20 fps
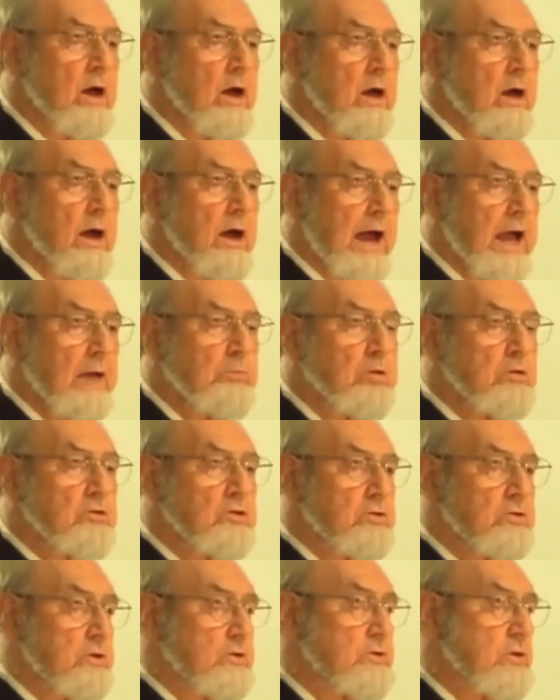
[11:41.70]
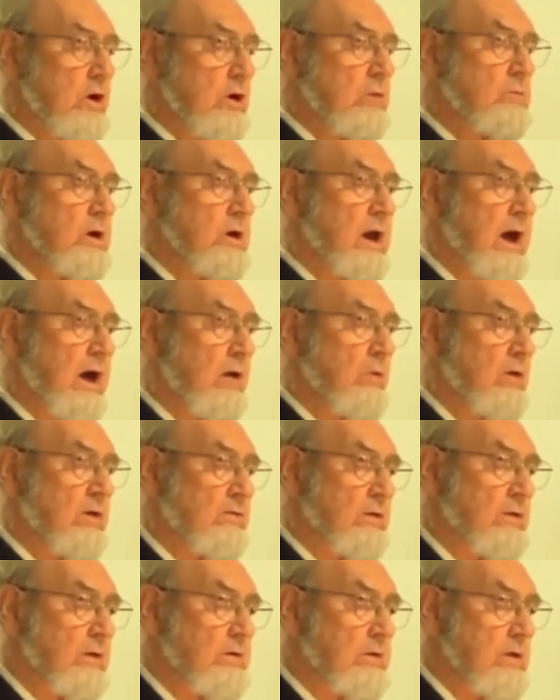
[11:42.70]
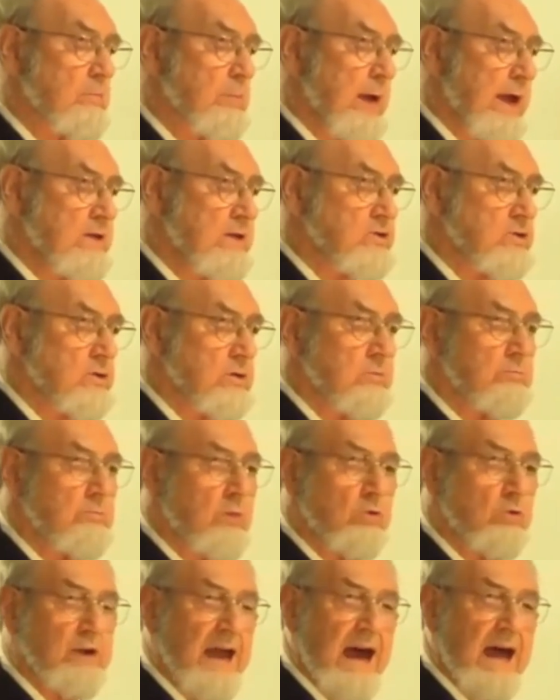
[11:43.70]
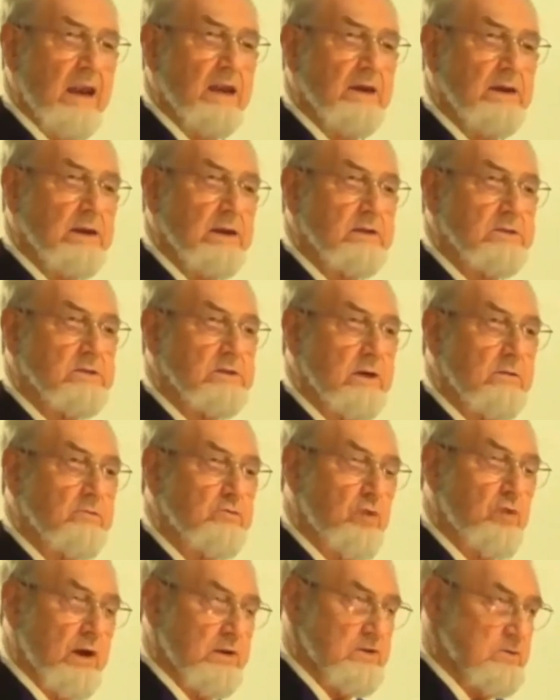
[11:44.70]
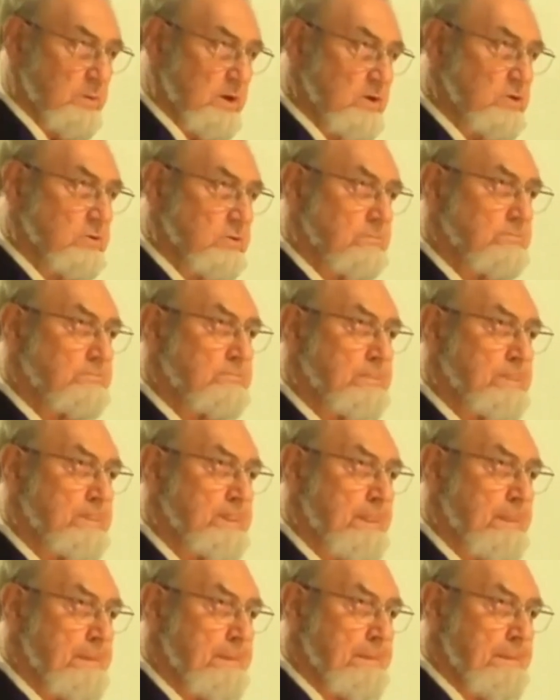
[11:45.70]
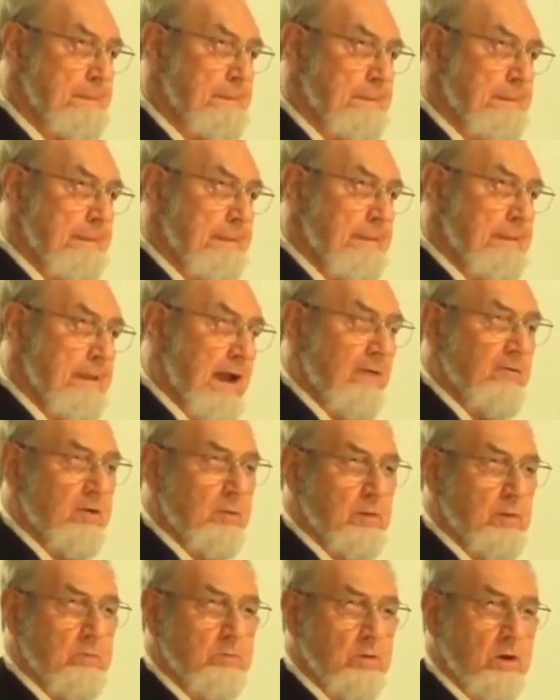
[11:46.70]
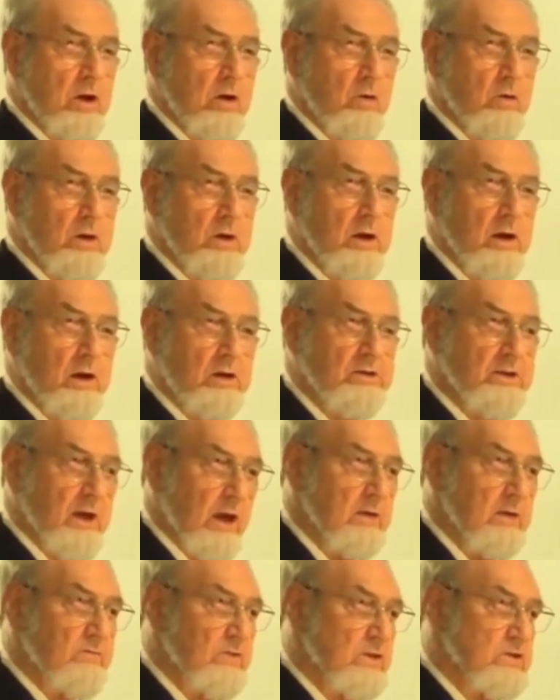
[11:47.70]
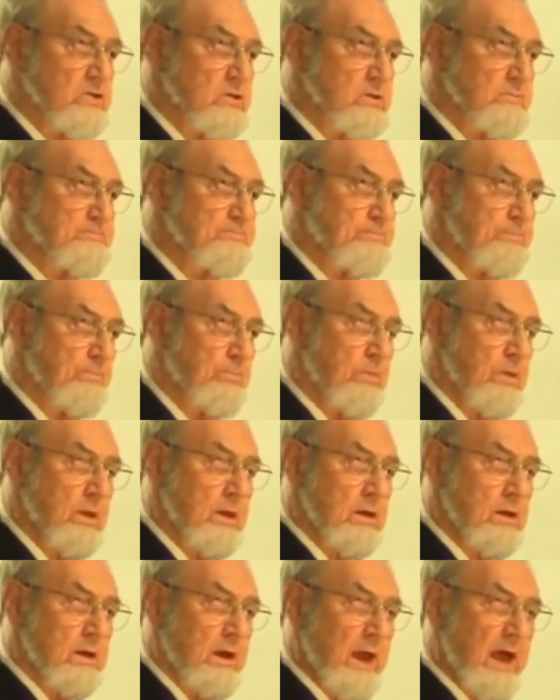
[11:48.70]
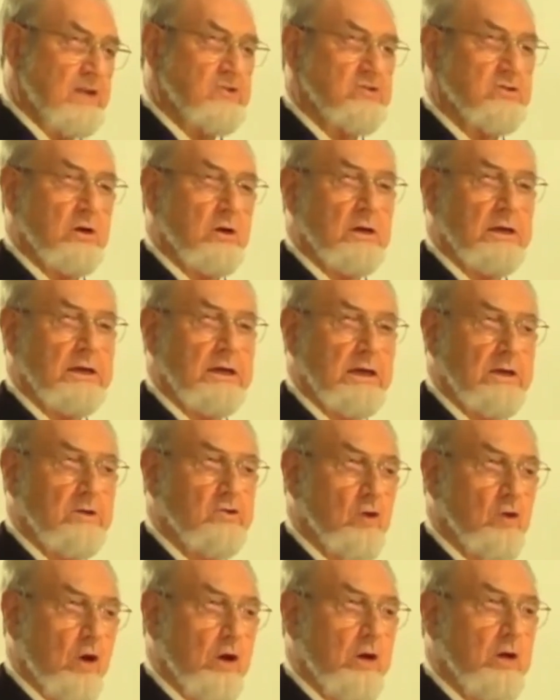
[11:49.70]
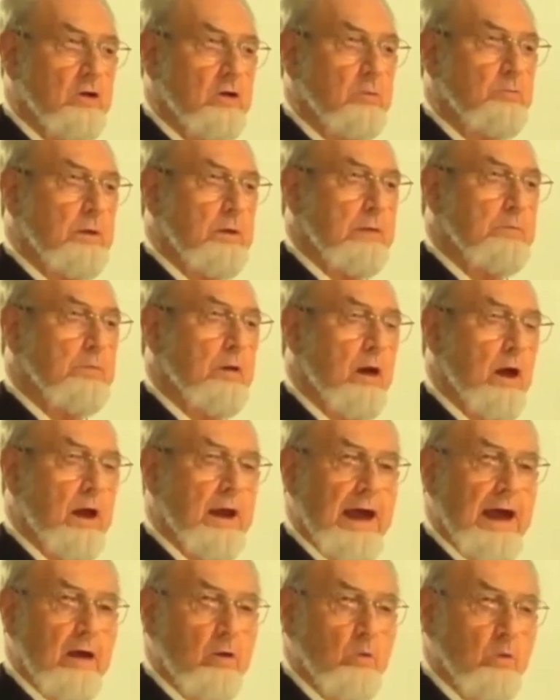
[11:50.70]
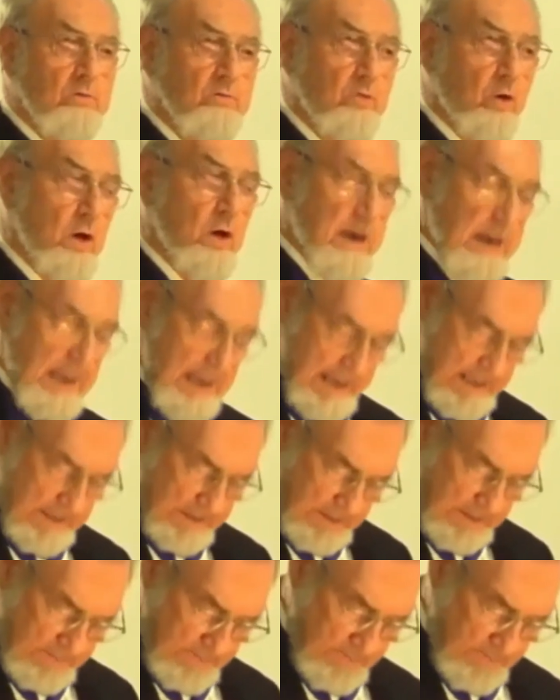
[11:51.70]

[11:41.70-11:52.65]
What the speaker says: able to determine, however, the major modalities of transmission. I remember going on television nationally and talking to people on how to avoid AIDS,